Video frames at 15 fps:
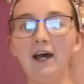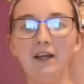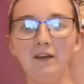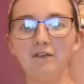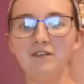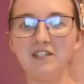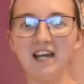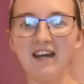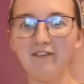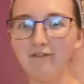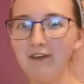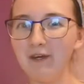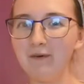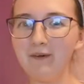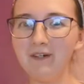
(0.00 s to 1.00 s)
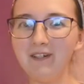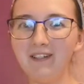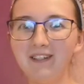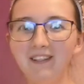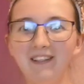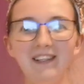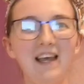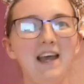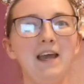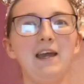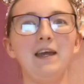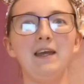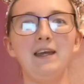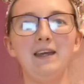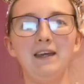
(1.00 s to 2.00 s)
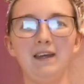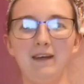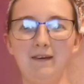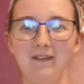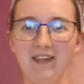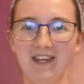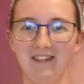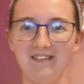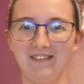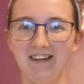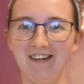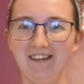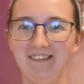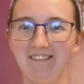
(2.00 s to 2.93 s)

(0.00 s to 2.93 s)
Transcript: Another tag for you all. Cue the intro.